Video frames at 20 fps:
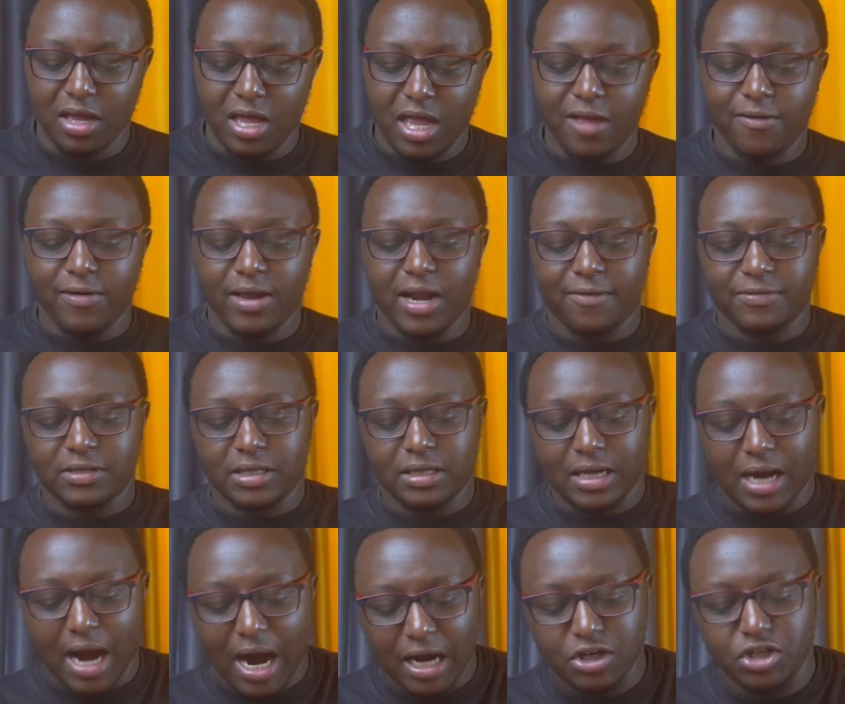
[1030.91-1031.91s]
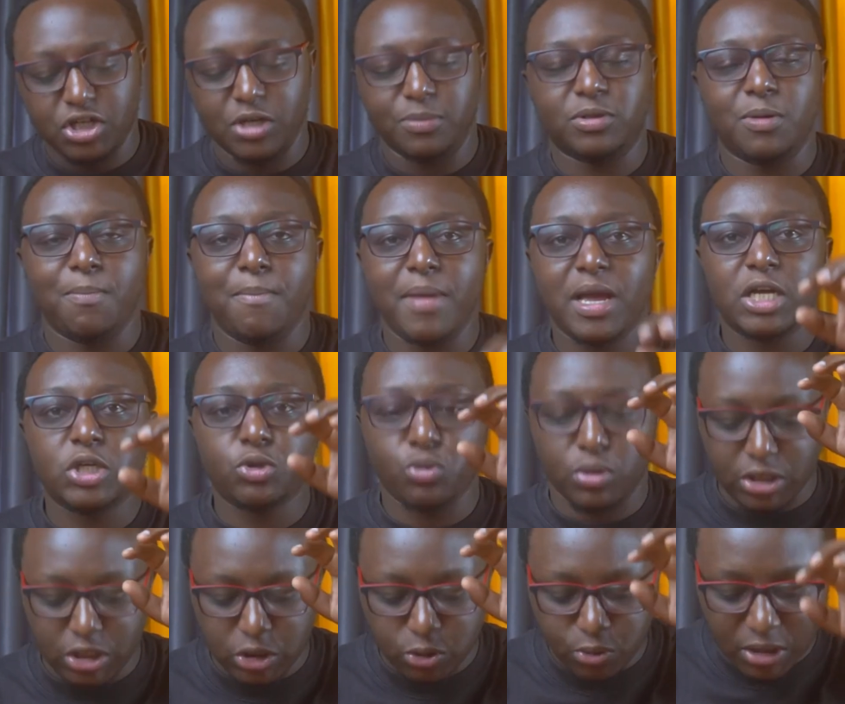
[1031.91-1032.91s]
Even after the hardships, make
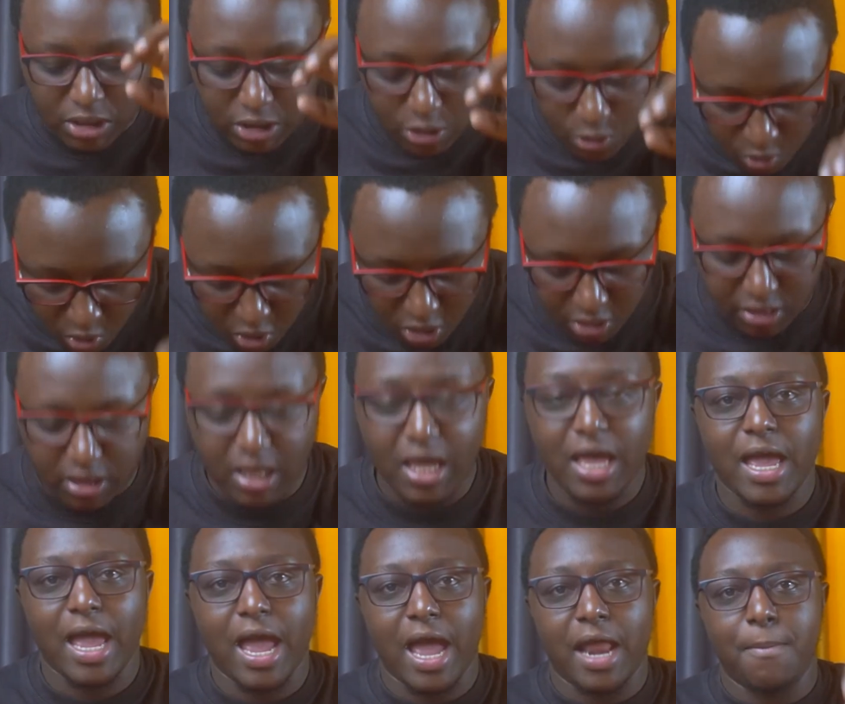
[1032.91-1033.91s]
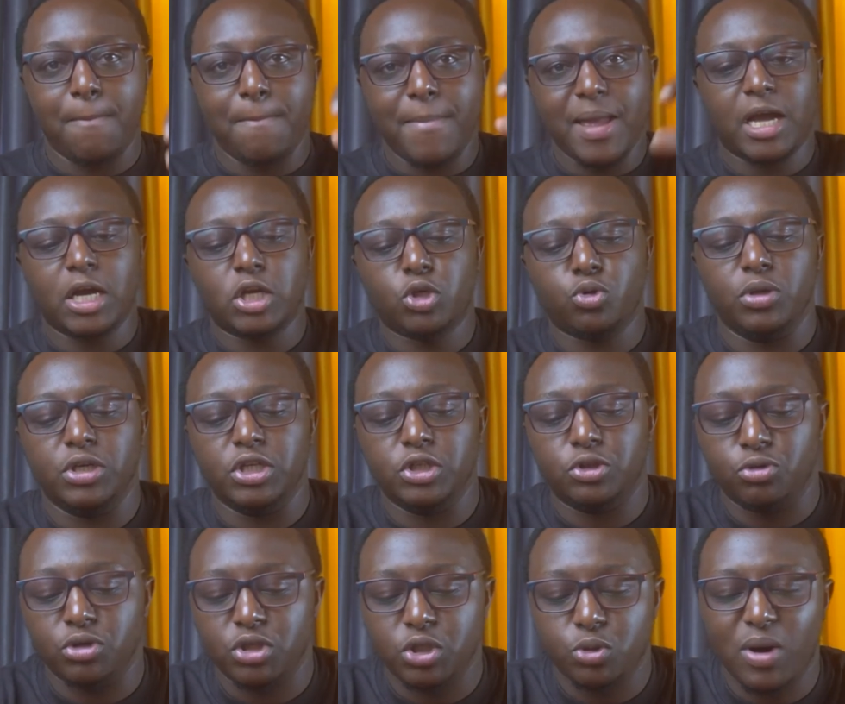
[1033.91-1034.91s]
2020 worth, and make
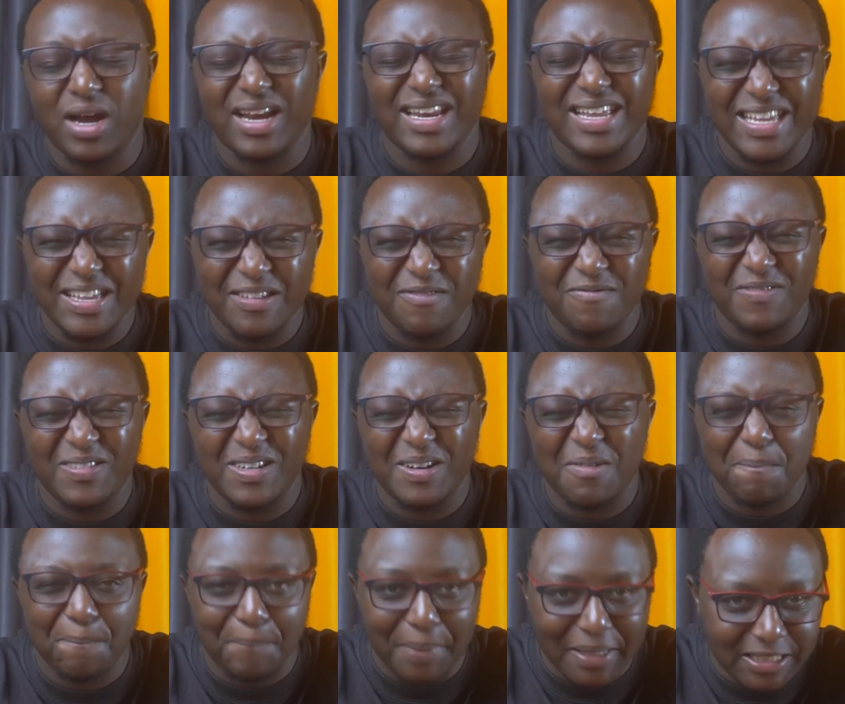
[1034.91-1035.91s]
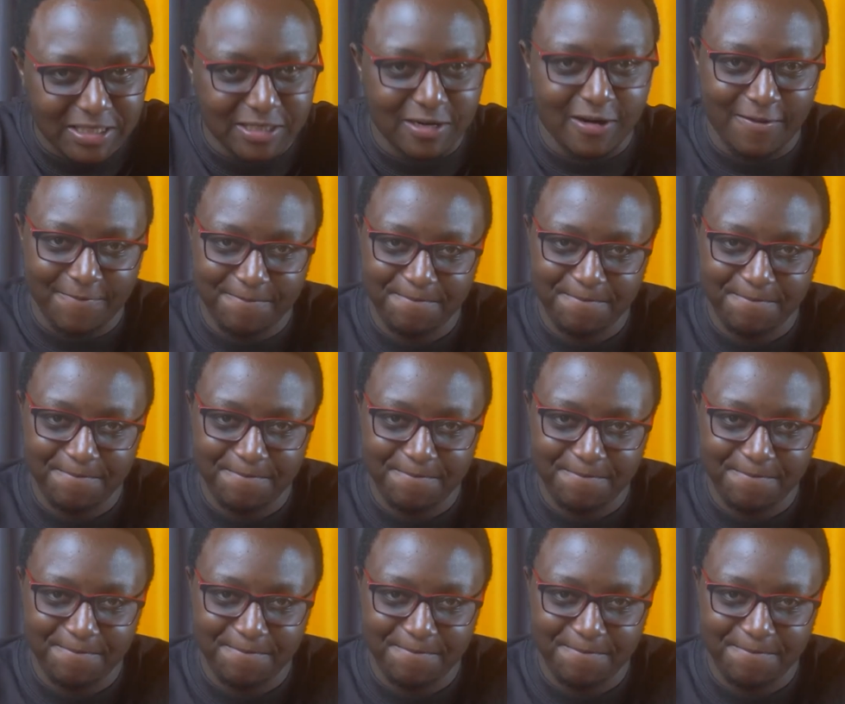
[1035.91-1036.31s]
2021 even better.